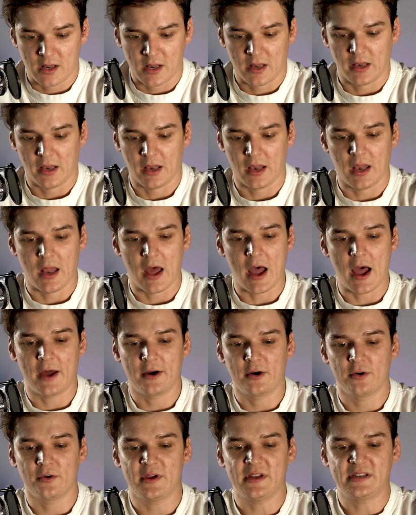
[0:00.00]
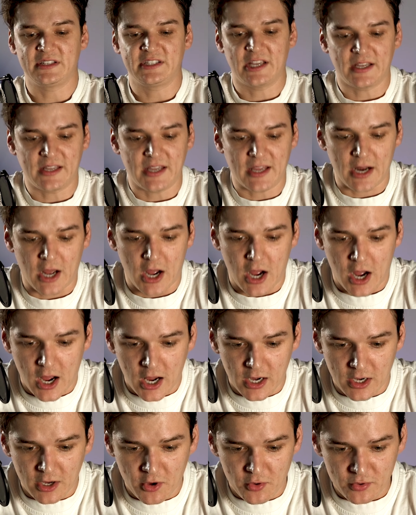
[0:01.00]
Lottery ticket
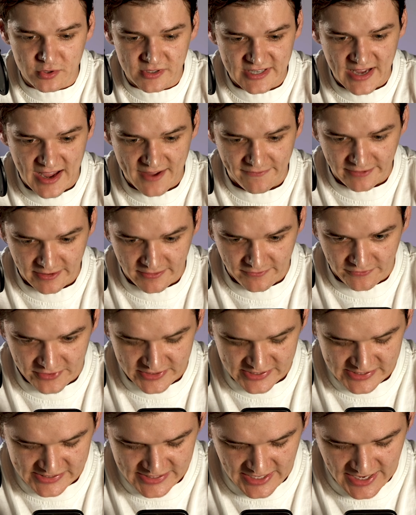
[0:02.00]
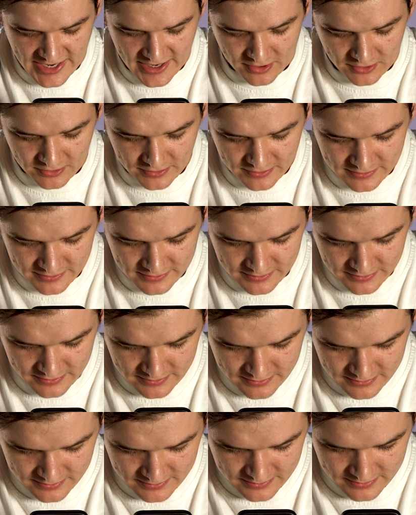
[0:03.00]
hollow Devin Vassell.
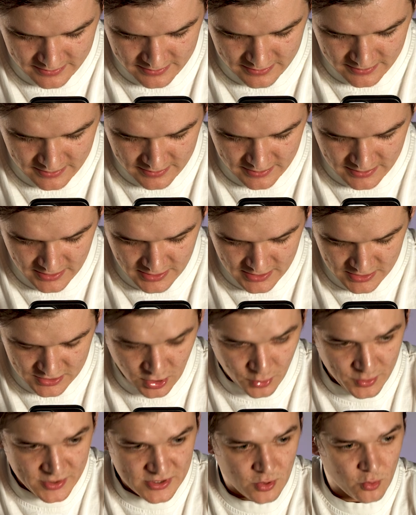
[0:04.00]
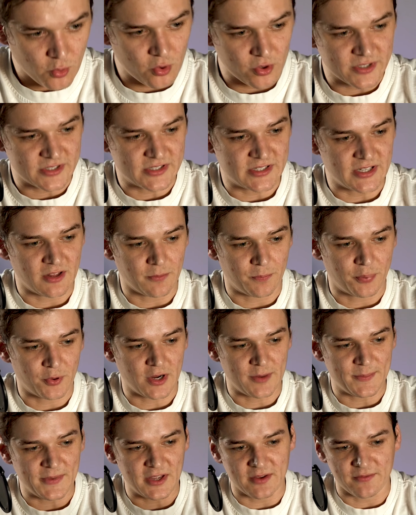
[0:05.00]
It's always cool to see the
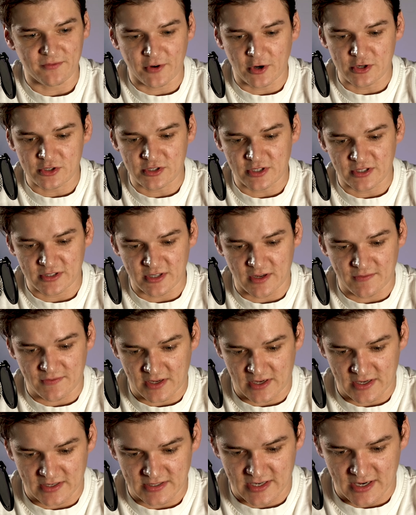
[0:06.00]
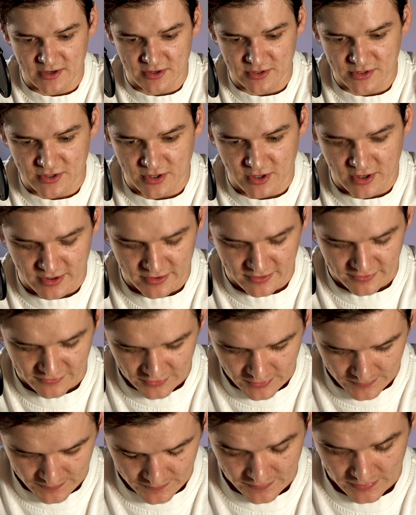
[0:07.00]
premium versions of the Contenders cards
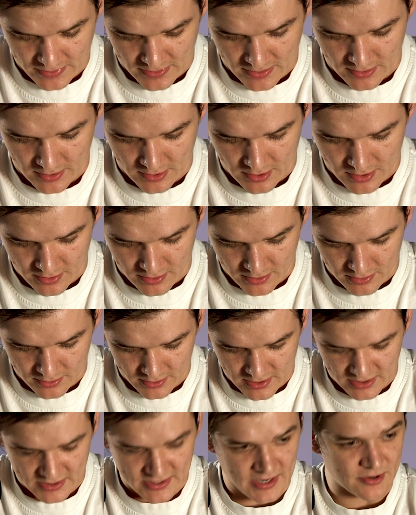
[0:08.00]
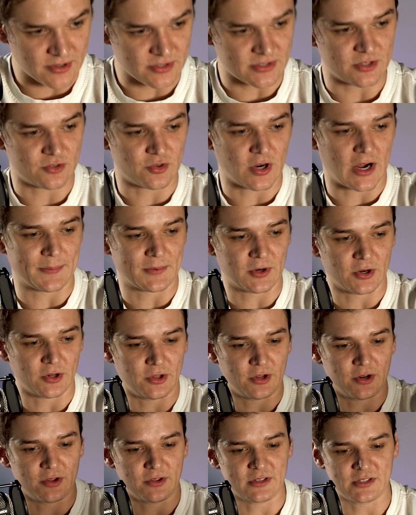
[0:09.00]
from the Contenders that dropped
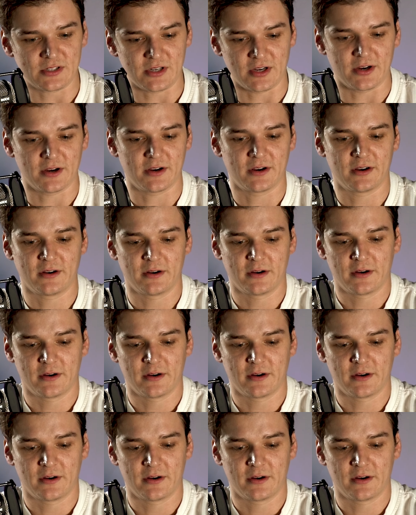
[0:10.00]
earlier this year.